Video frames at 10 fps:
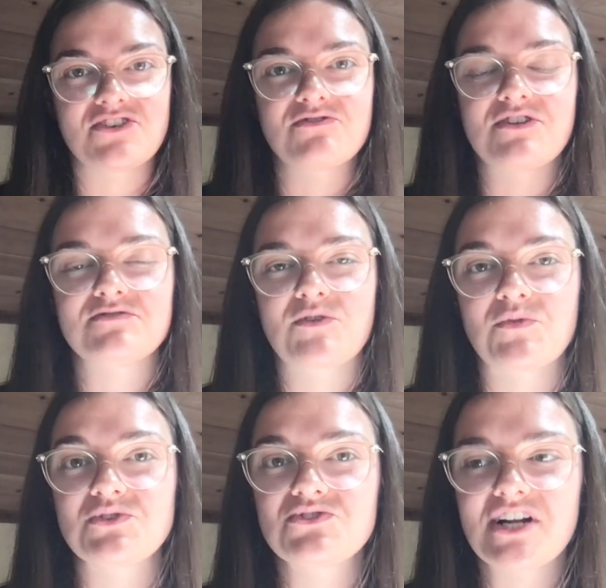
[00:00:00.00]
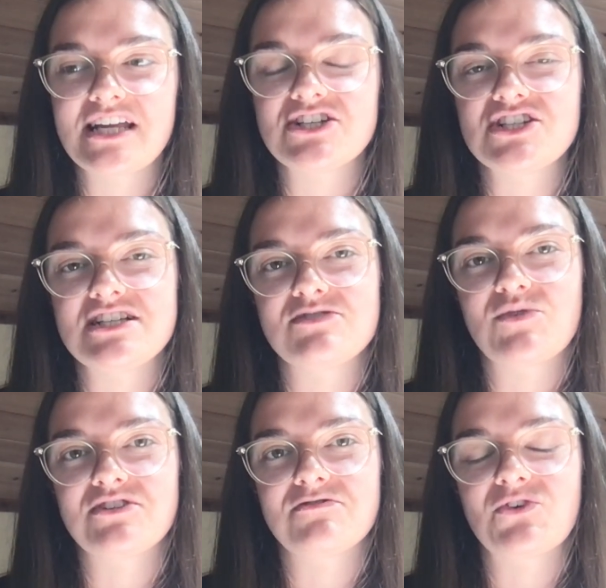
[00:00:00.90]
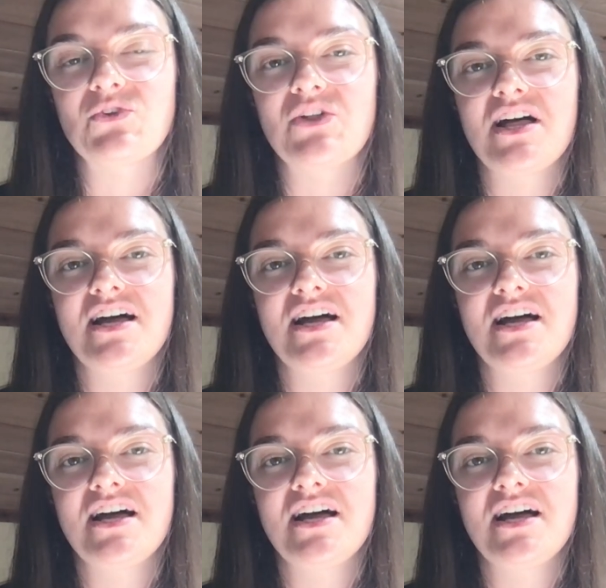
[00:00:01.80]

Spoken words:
is from Australia, and she's a wonderful